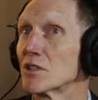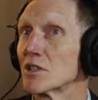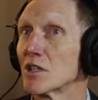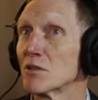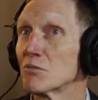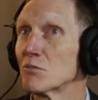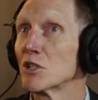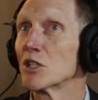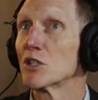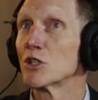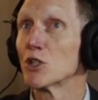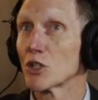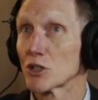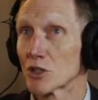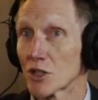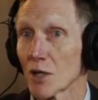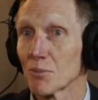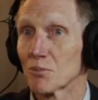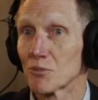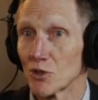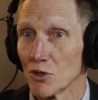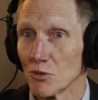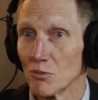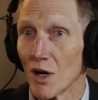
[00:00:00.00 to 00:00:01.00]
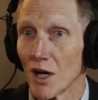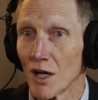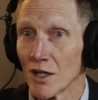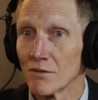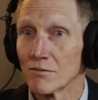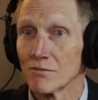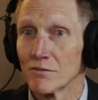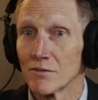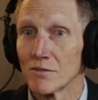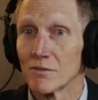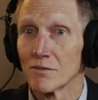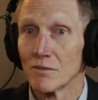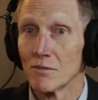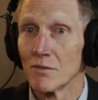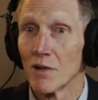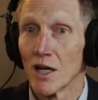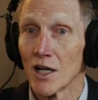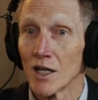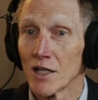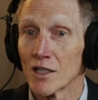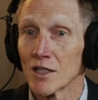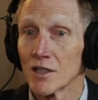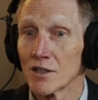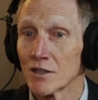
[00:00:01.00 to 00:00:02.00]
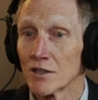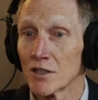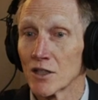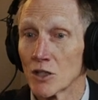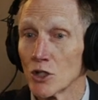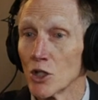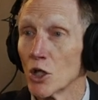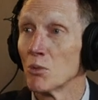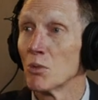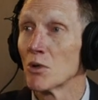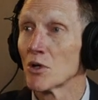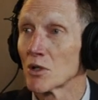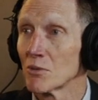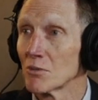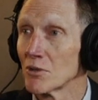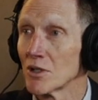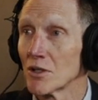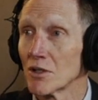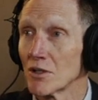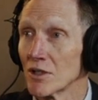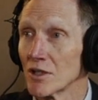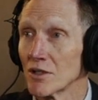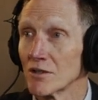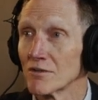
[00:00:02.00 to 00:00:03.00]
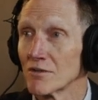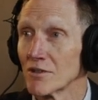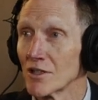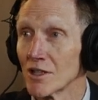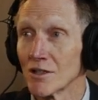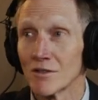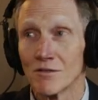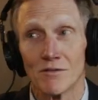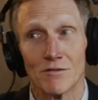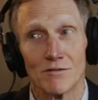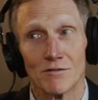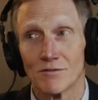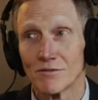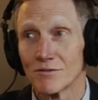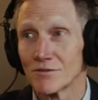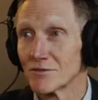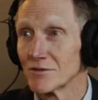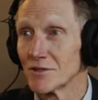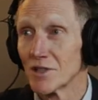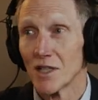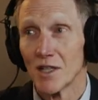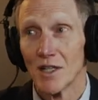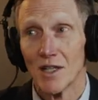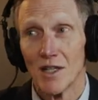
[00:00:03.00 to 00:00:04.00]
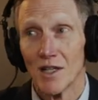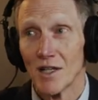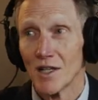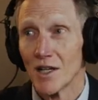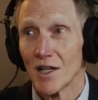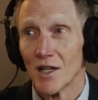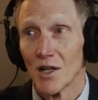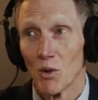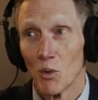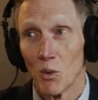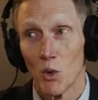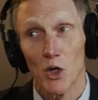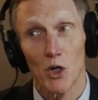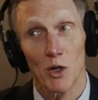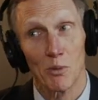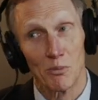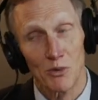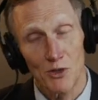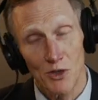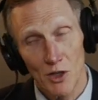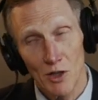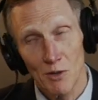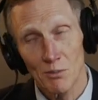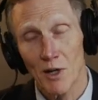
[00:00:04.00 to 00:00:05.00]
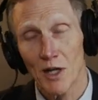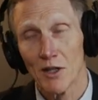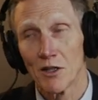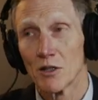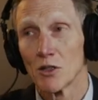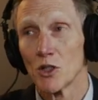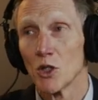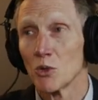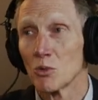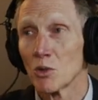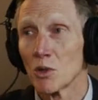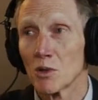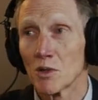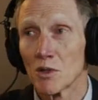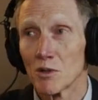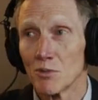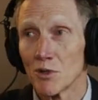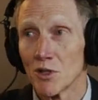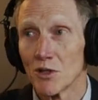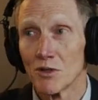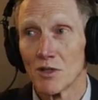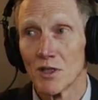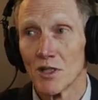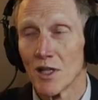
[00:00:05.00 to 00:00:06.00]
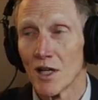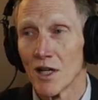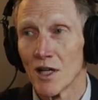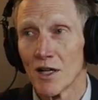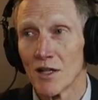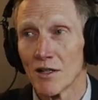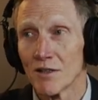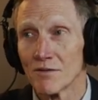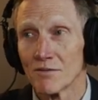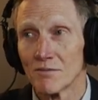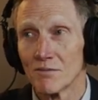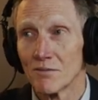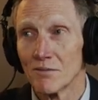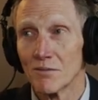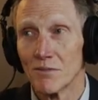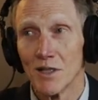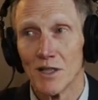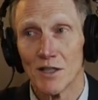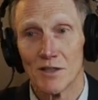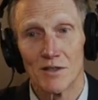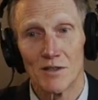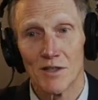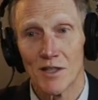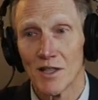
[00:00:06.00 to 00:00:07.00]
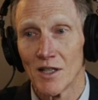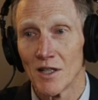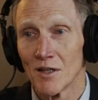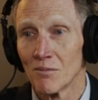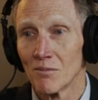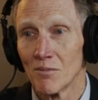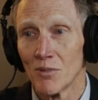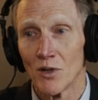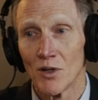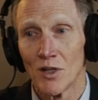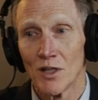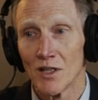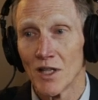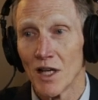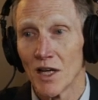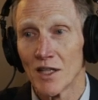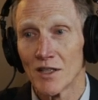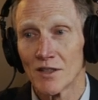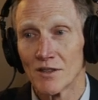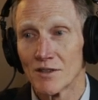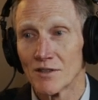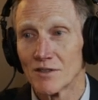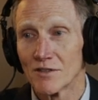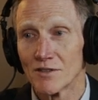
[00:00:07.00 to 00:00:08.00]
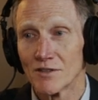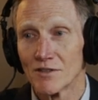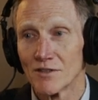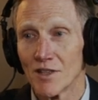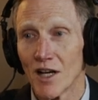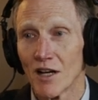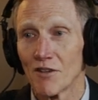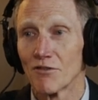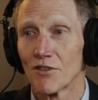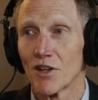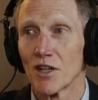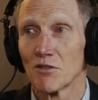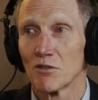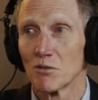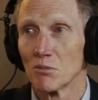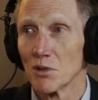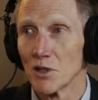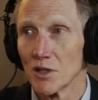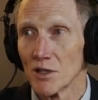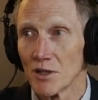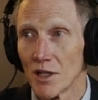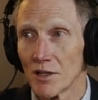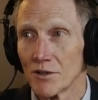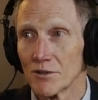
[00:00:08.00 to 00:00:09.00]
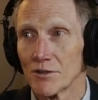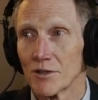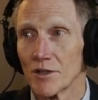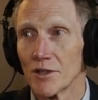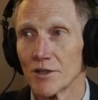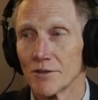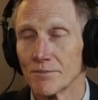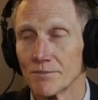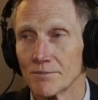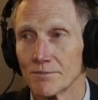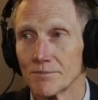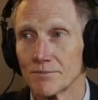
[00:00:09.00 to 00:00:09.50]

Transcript: can be looked up to by by the global community, and we're observed by the global community now, but uh, boy, not not favorably, I'd say.